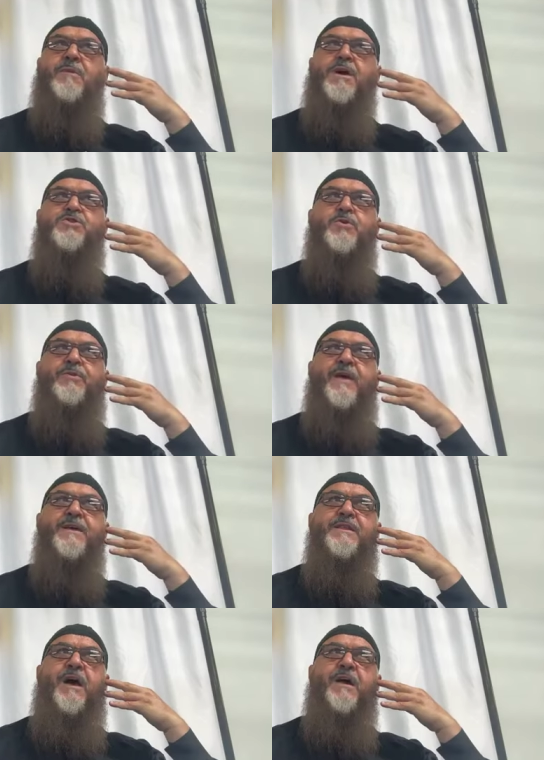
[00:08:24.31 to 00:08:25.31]
makes you
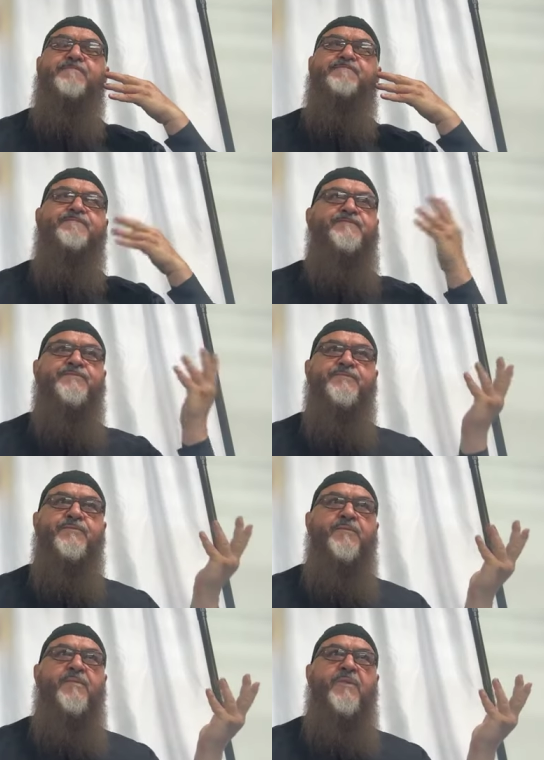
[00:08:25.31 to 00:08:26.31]
think that, hmm,
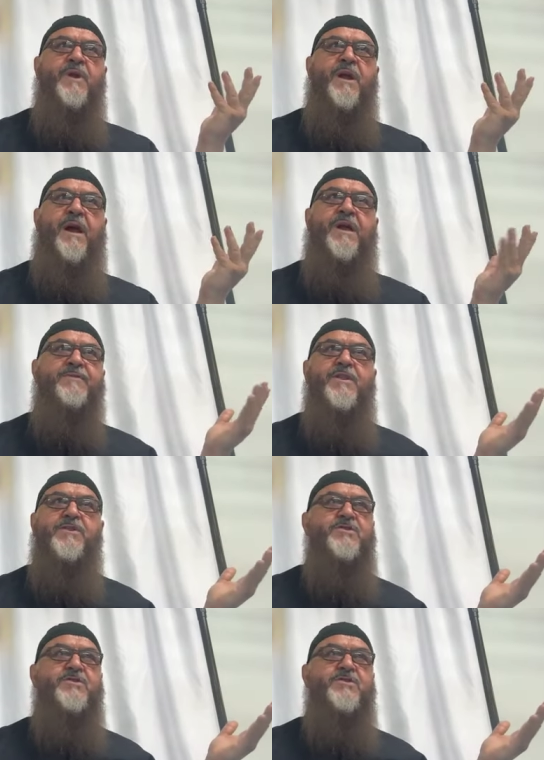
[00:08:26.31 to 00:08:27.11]
even